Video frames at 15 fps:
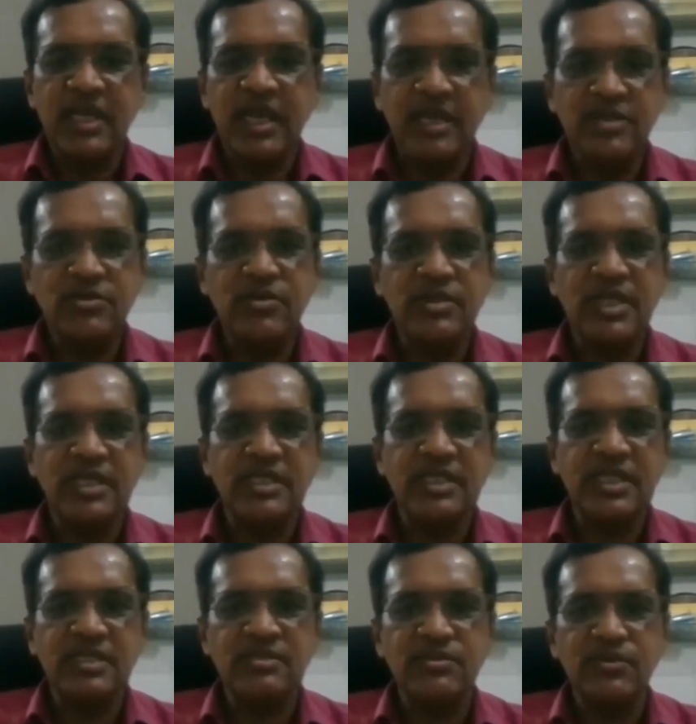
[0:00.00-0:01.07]
ensure that
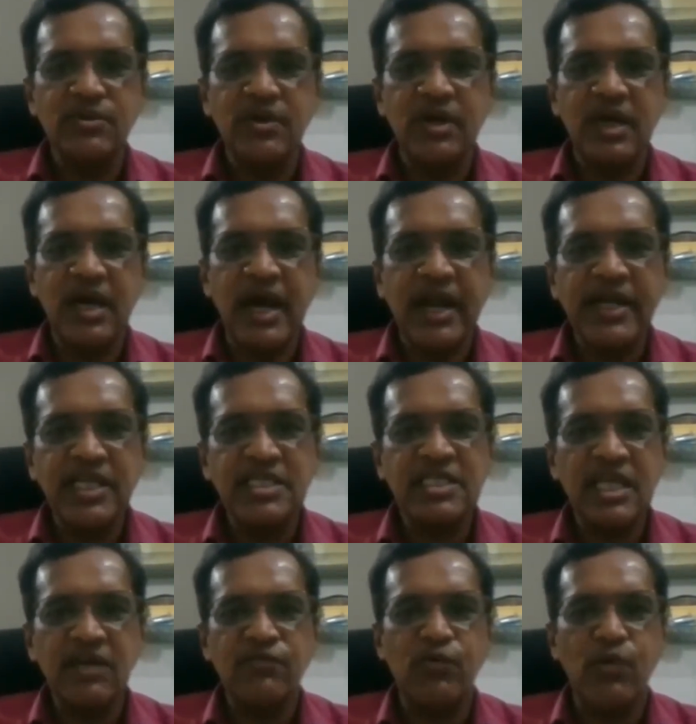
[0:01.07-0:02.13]
there is no
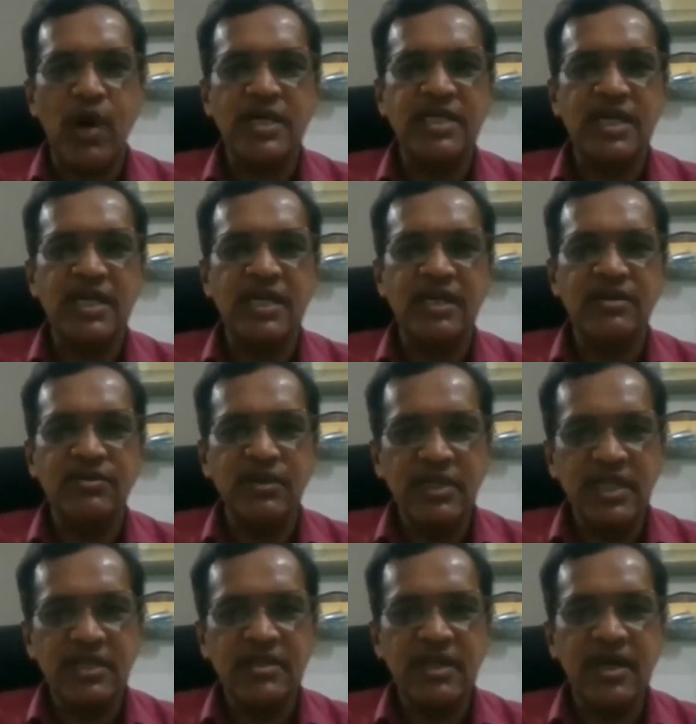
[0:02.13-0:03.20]
addition of water during
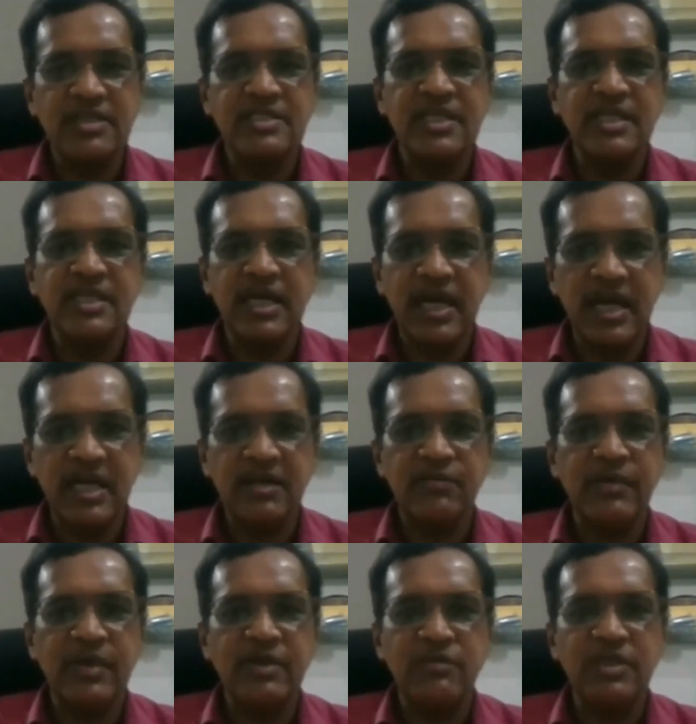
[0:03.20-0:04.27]
the transit
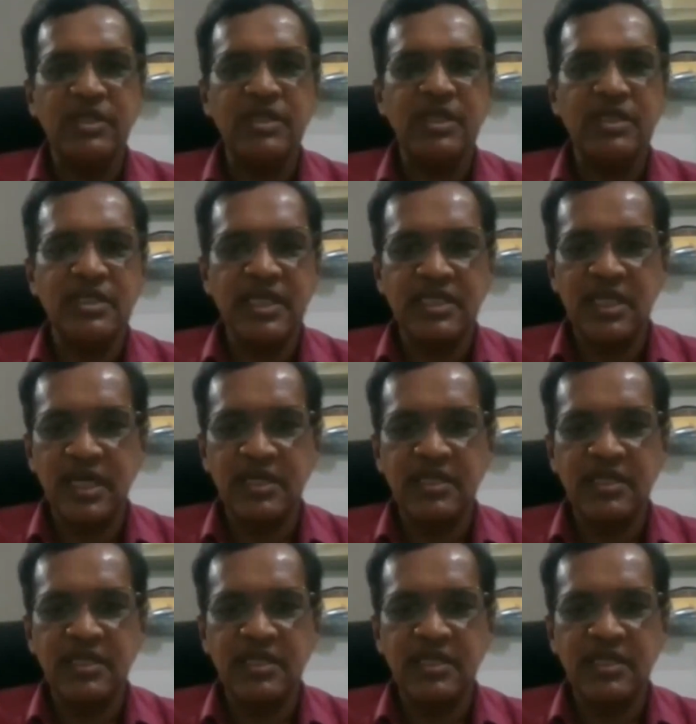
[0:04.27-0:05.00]
and when the